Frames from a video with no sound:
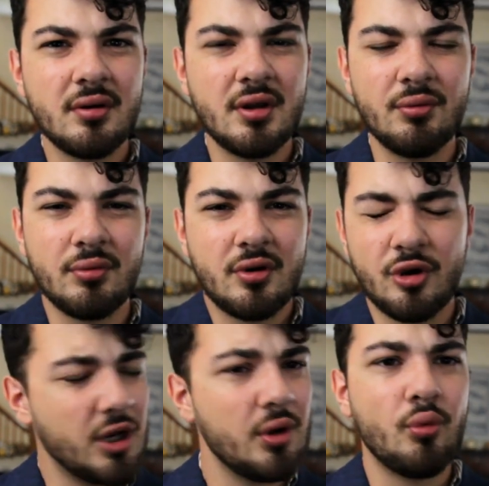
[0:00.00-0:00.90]
You
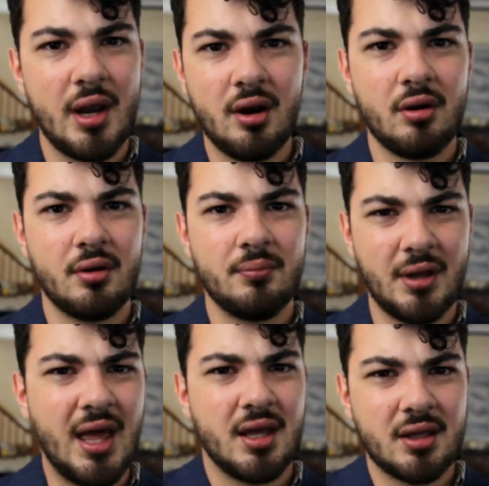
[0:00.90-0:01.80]
couldn't wear
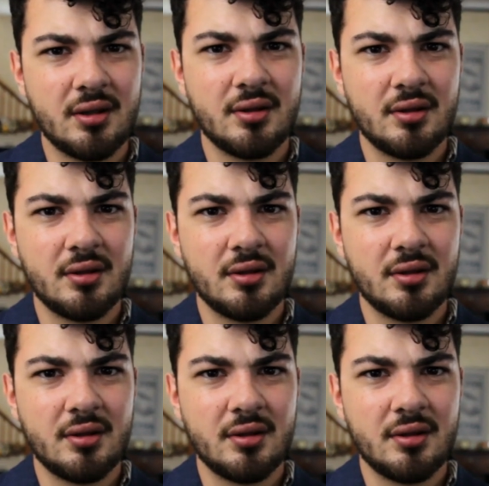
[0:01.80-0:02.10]
black?